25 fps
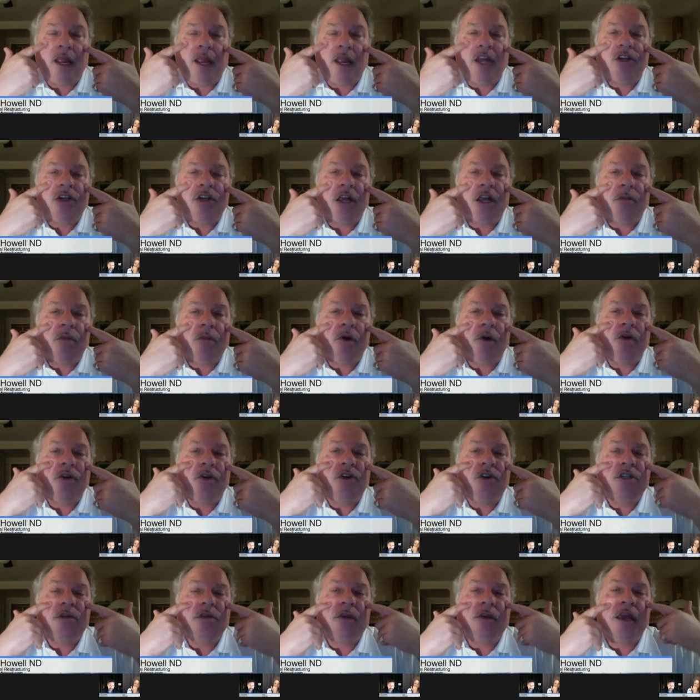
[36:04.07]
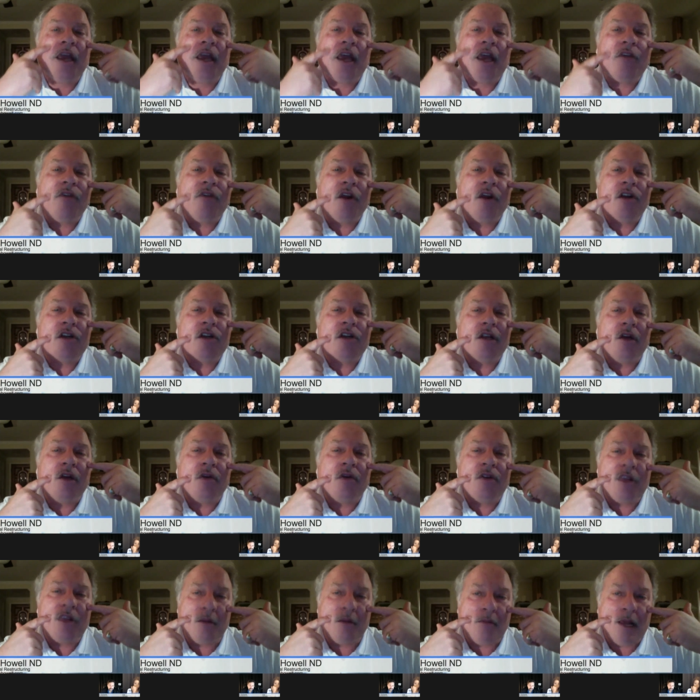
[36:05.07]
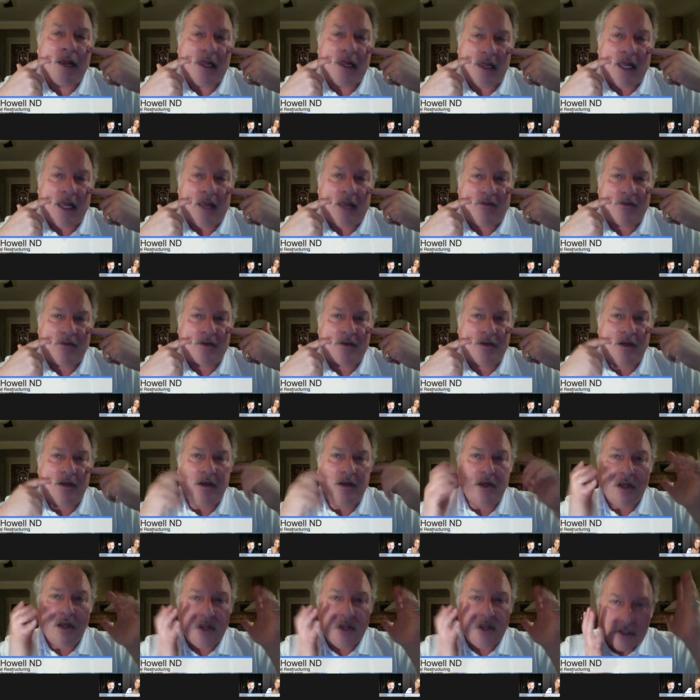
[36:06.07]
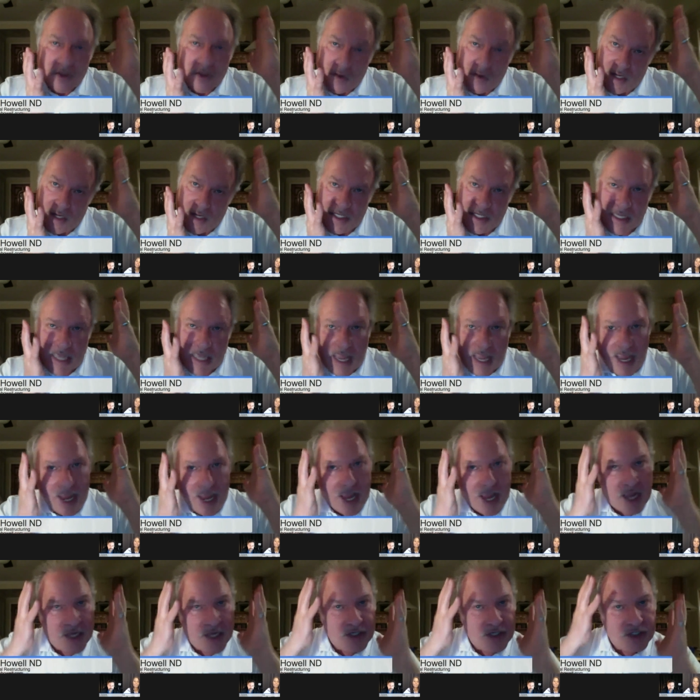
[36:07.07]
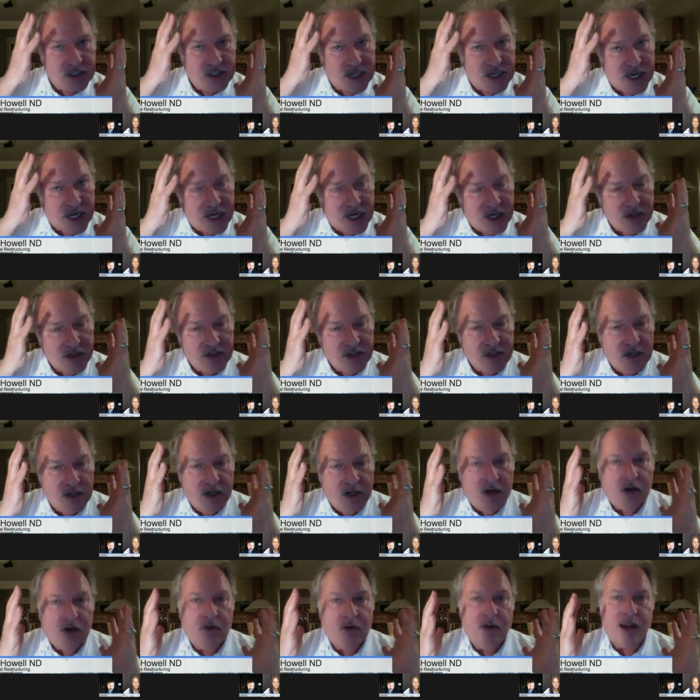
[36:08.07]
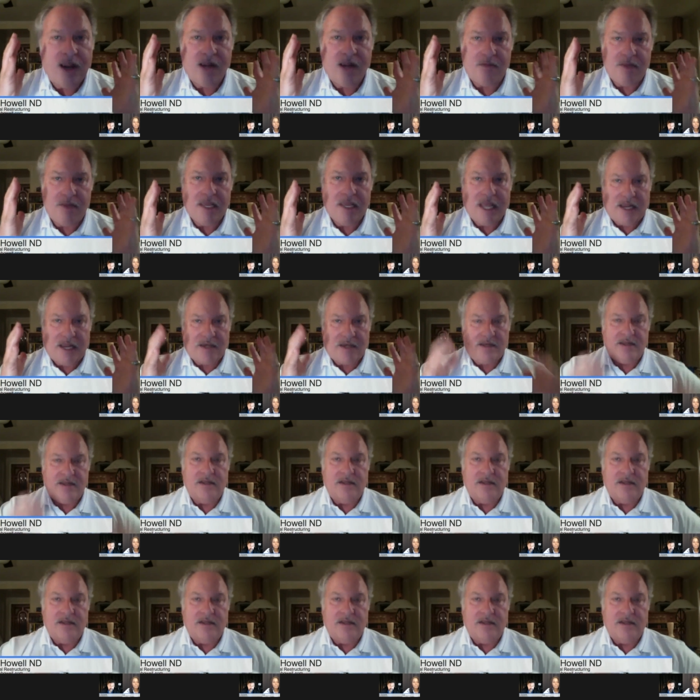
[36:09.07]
cheekbone used to be a half inch lower than my left. So it can change quite a bit.